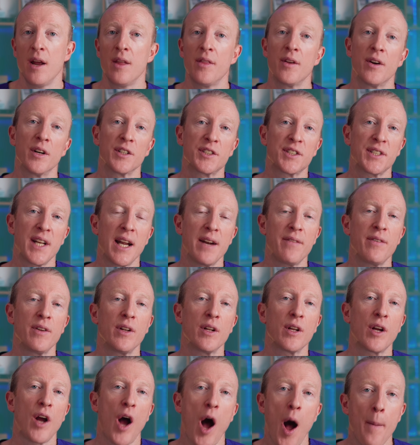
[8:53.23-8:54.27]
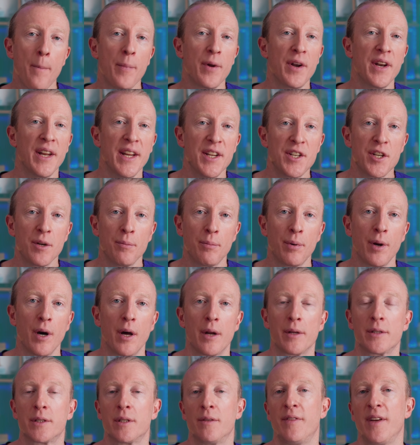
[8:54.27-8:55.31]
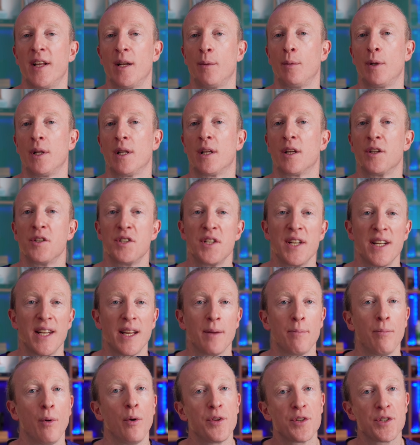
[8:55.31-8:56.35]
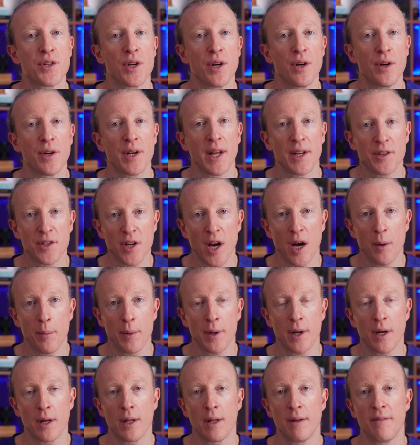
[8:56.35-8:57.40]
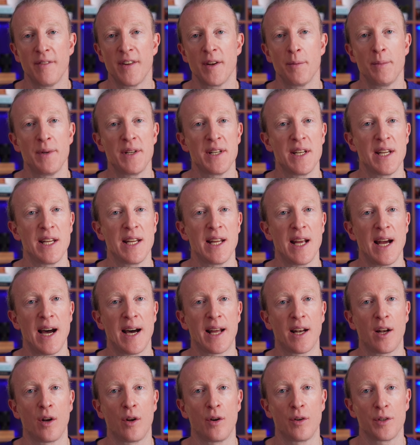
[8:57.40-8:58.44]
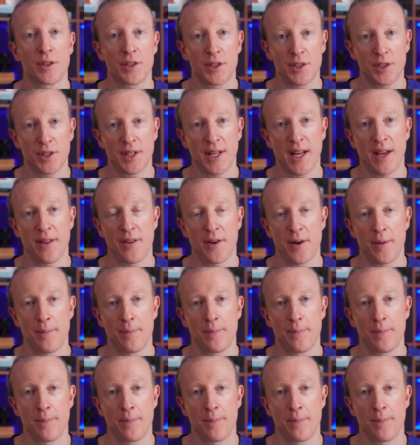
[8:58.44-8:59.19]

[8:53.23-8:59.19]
There are several combination products available containing both steroid and topical vitamin D analogues together.